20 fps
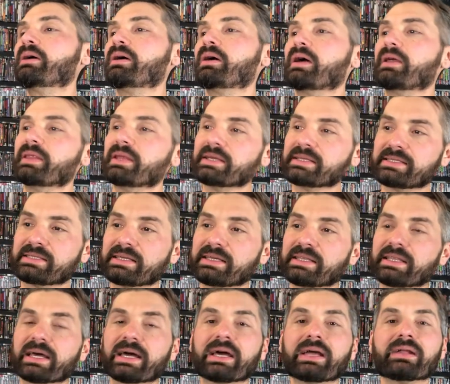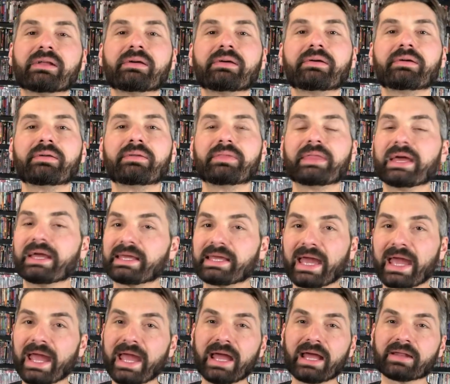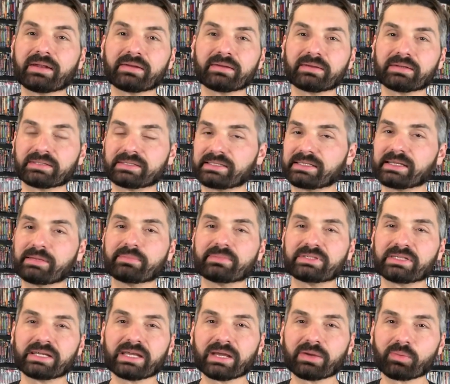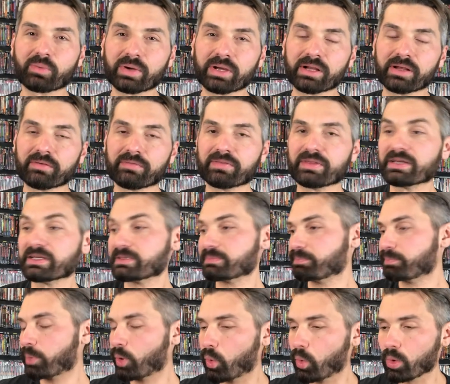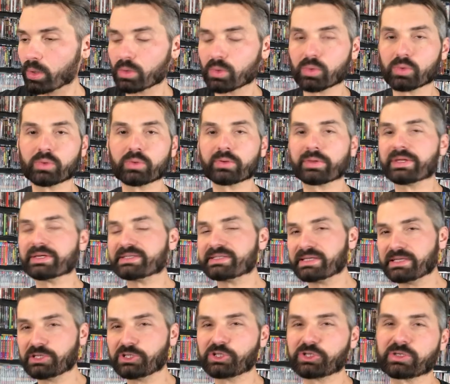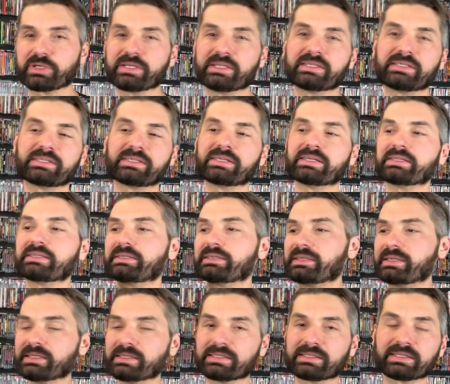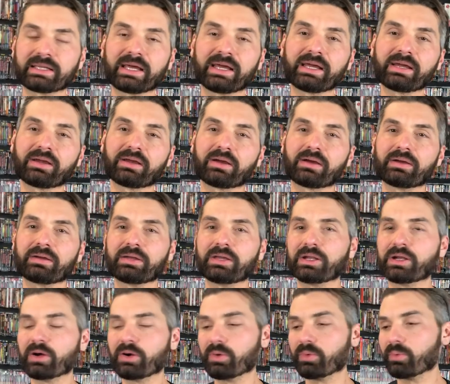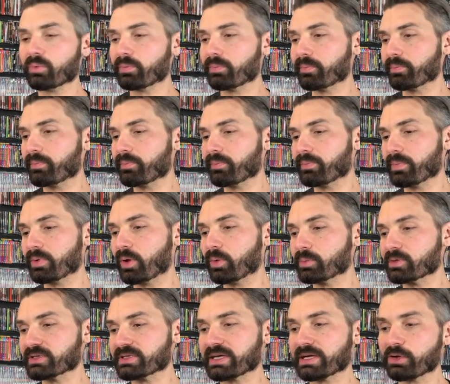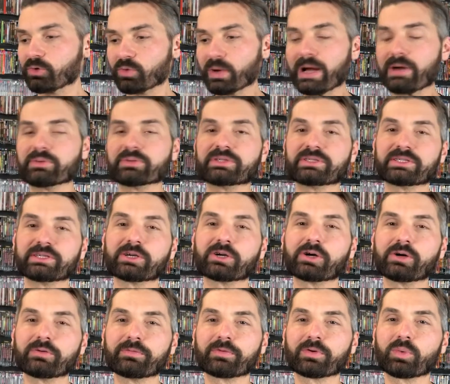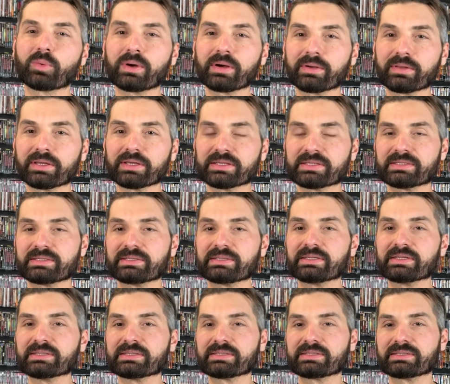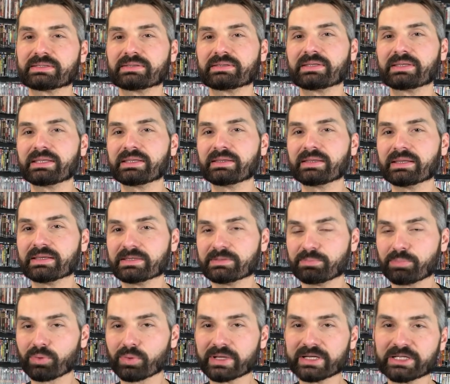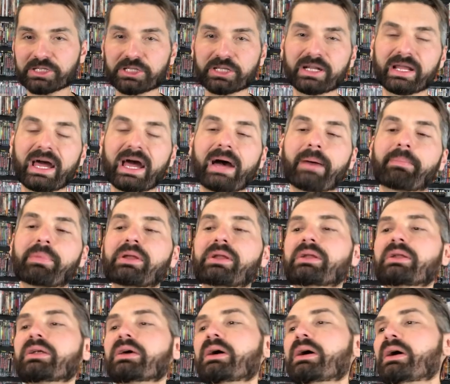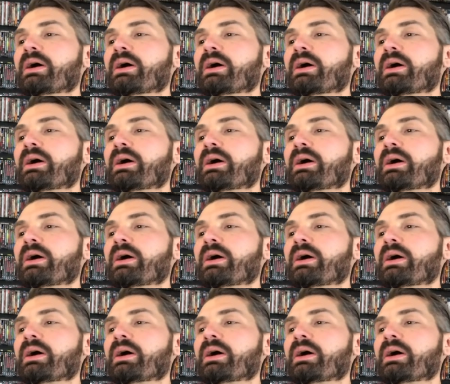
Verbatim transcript: and they see that they can't seem to get rid of this portal, this entrance, this, this like, you know, almost like ground zero for where this, this, this breach had happened.